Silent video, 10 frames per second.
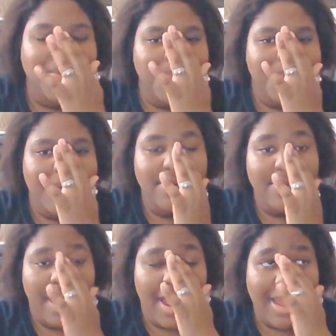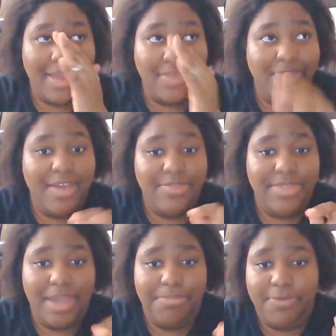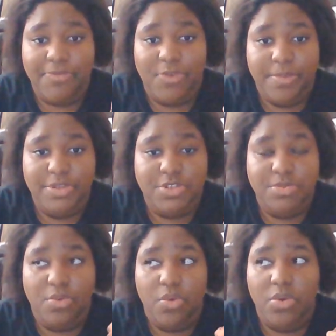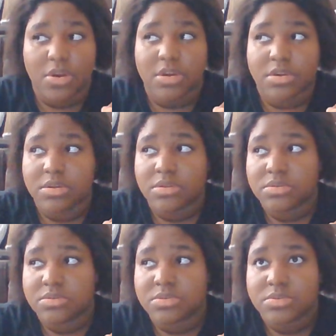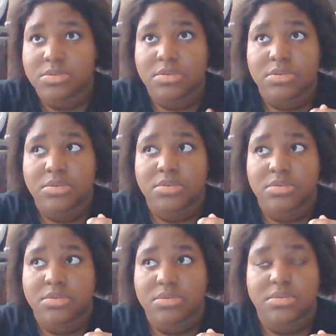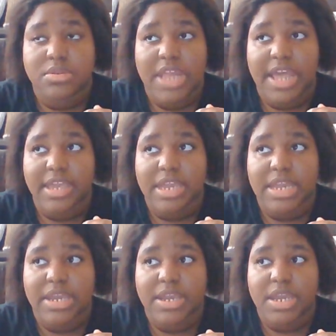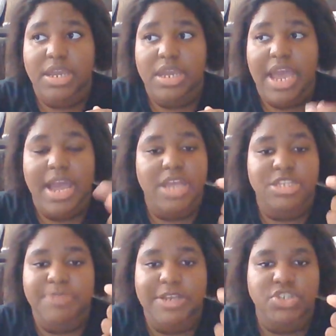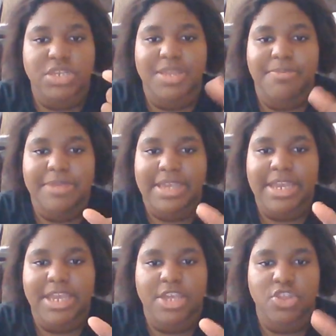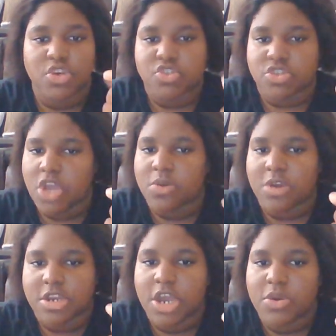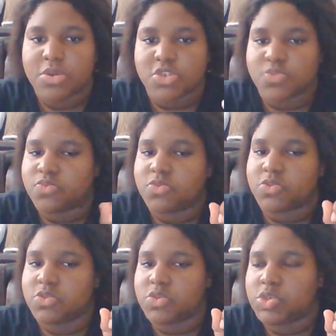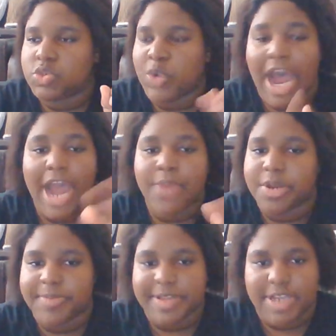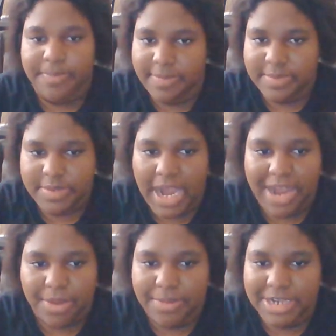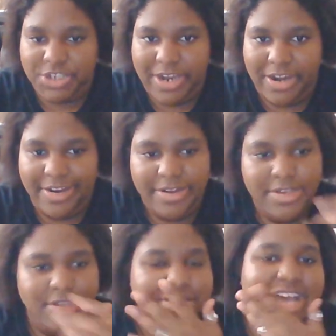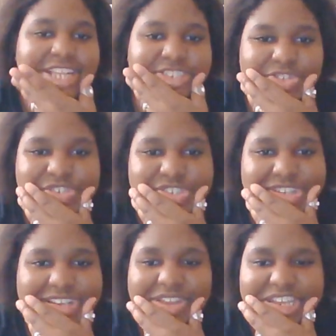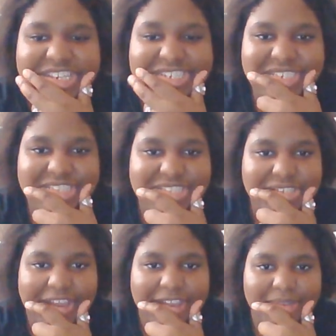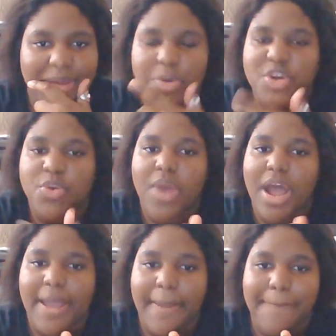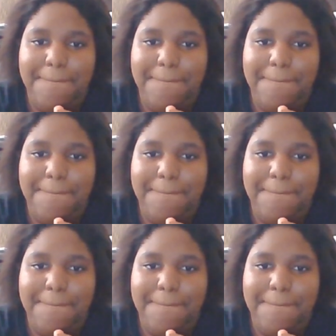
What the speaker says: Weird. I found that performance more like, especially in the beginning, those lower notes. Ooh, I would have been up out of my chair. That's interesting how they didn't this time. I wonder why.